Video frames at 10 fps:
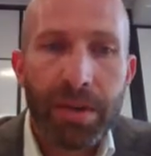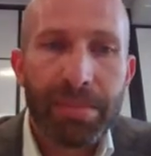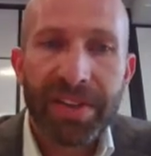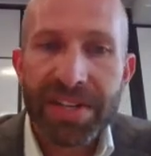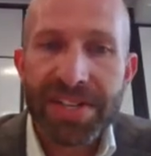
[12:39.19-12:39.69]

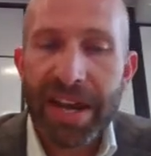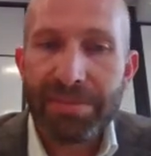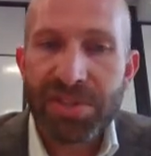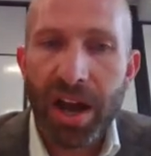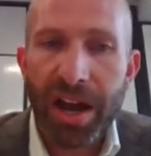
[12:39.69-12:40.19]
But at the
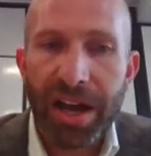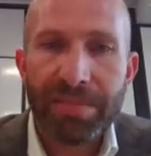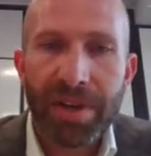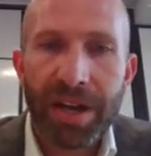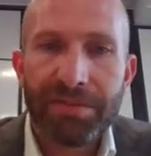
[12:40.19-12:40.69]
same
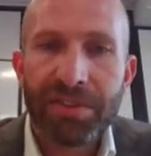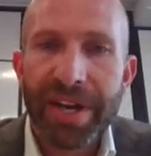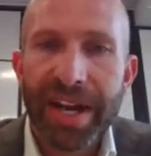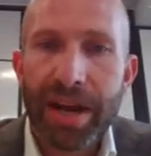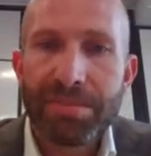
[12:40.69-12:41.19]
time, from
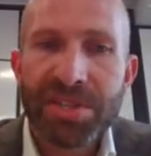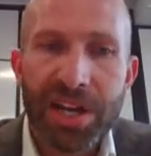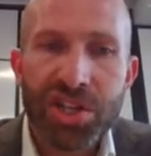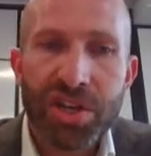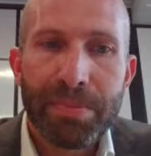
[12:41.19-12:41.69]
an
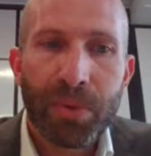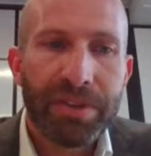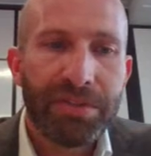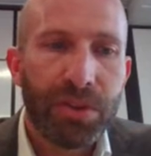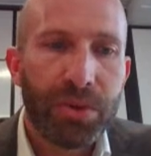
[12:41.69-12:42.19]
adaptation point
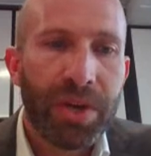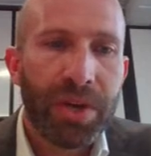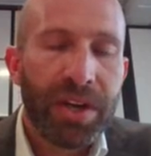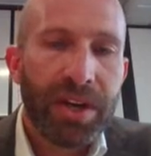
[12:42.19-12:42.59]
of view,